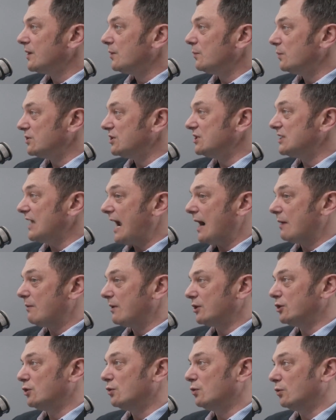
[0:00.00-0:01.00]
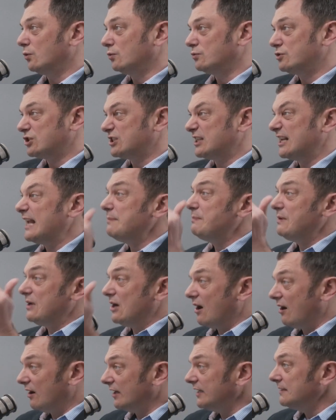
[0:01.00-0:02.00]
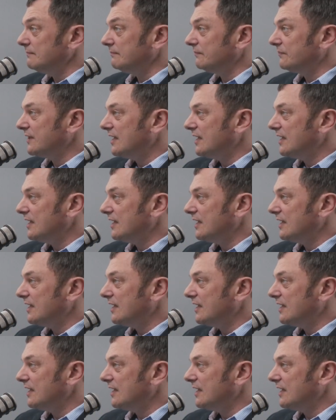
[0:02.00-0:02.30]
which is how I call just an API.